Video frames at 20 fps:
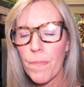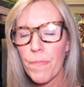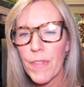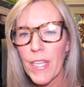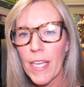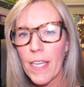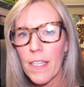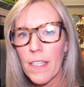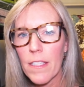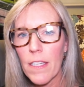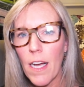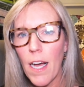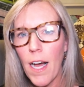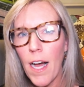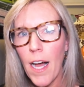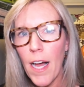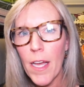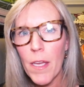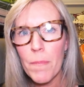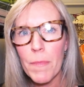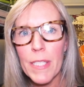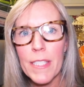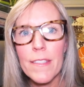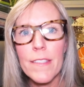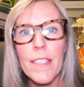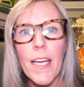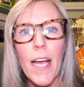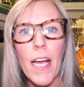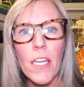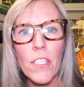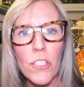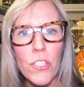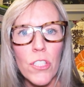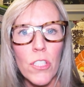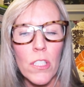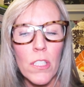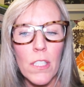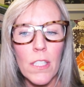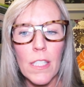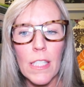And I'm
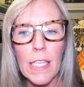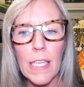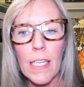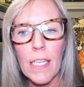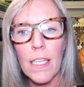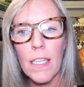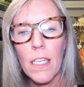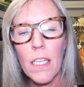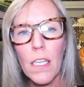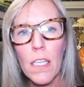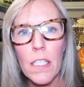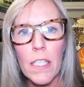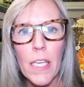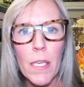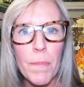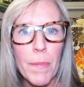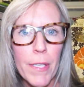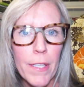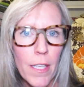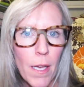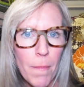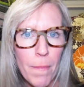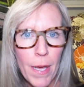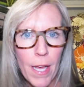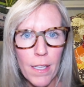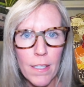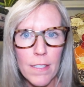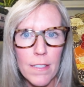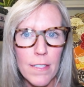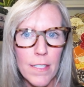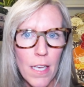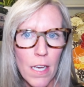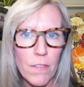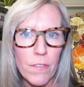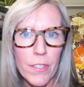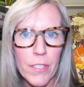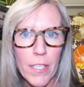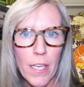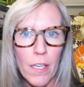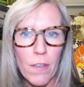intentionally keeping that balance
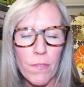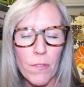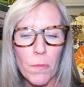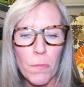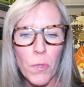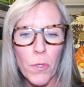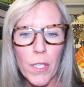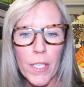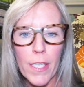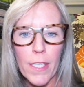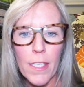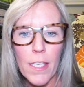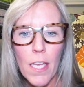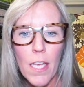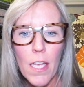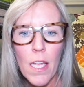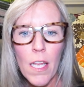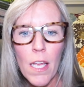every day for Morgan.